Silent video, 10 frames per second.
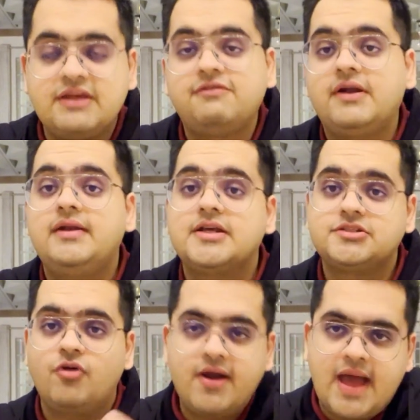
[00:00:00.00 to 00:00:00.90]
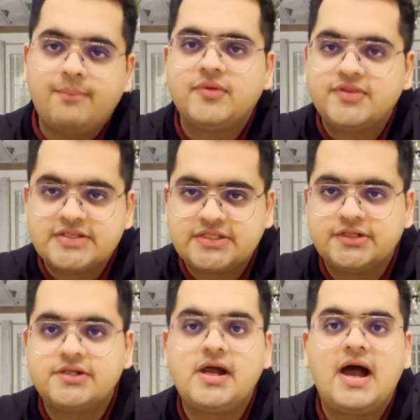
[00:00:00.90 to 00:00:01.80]
If it does not happen this
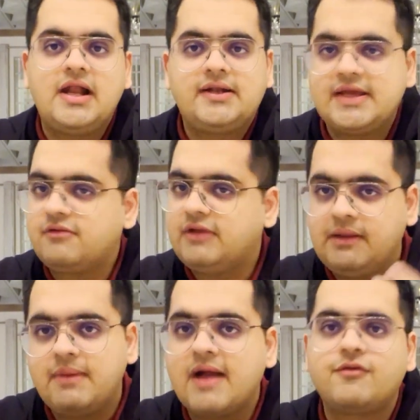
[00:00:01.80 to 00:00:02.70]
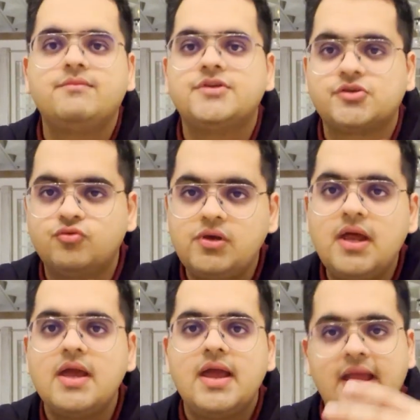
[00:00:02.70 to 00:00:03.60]
year, I'll take feedback from the school,
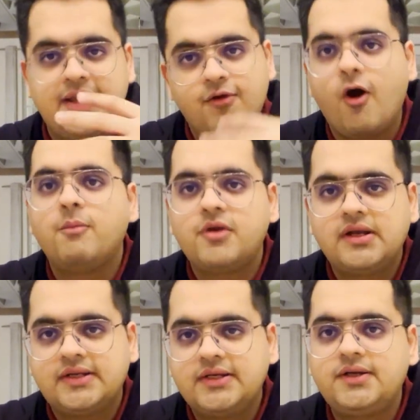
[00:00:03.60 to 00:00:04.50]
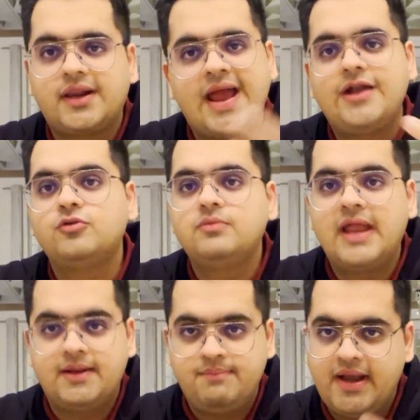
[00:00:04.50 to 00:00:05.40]
incorporate it, try to
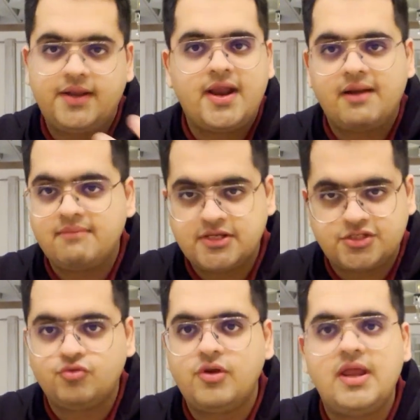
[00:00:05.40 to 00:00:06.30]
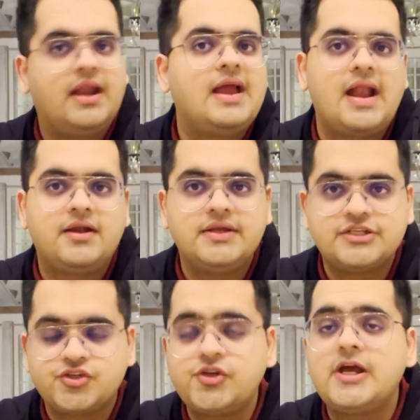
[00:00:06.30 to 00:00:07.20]
get better at my story and
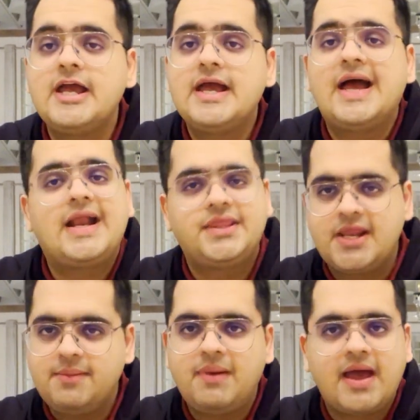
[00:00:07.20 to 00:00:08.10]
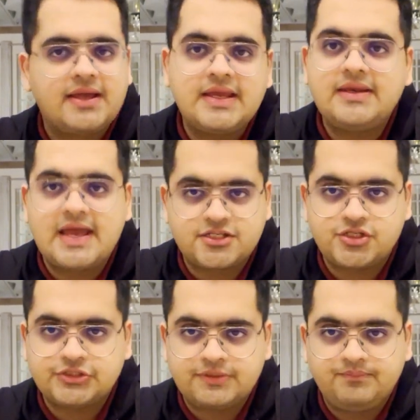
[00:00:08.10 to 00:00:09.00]
candidature, and then apply again next
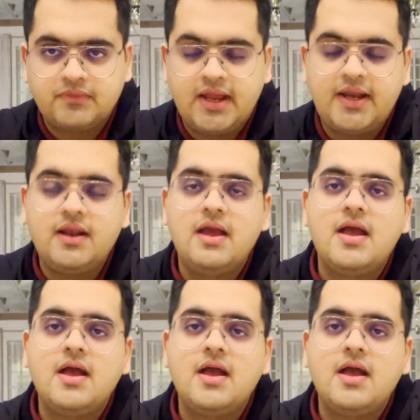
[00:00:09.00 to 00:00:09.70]
year, right?